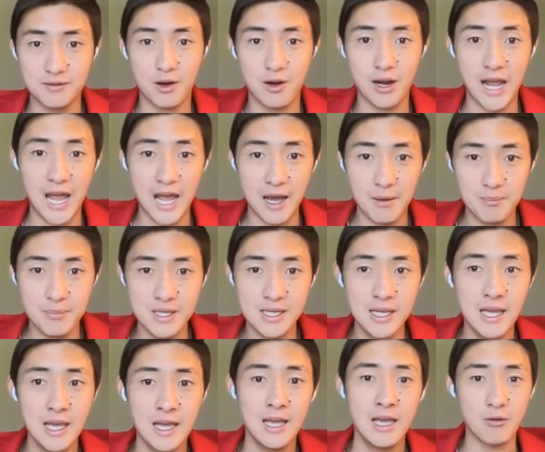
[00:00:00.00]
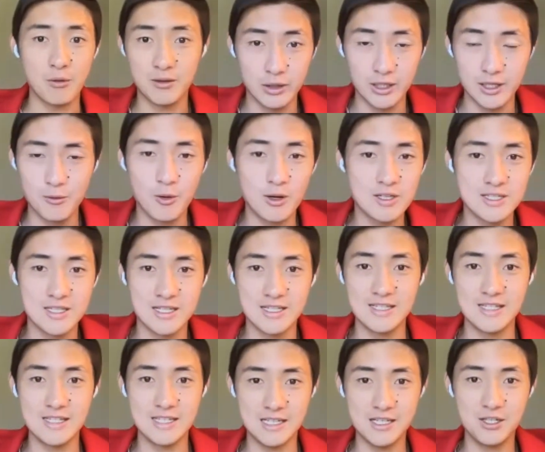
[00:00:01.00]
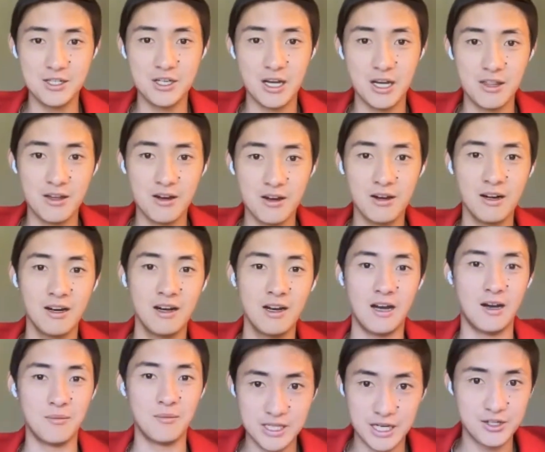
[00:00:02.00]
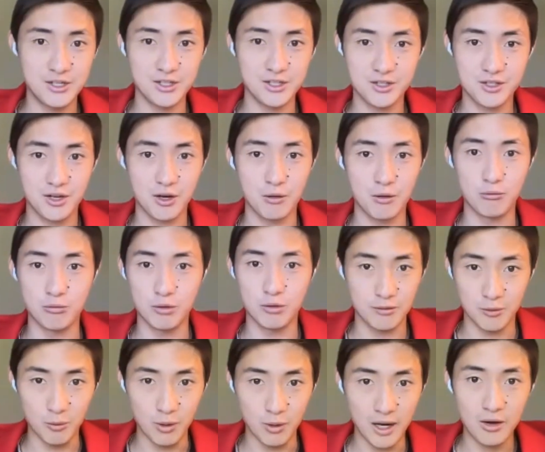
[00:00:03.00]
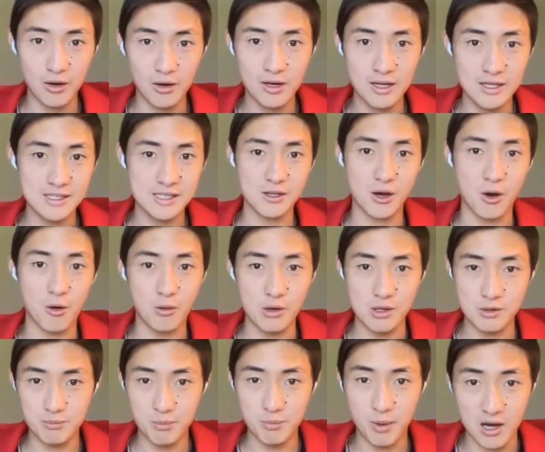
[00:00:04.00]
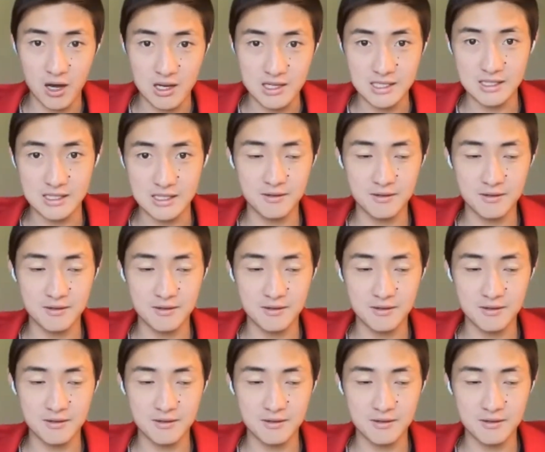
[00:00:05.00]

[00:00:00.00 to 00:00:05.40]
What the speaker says: very happy. Everybody really wants to see each other. Conversations go really well because it's always positive.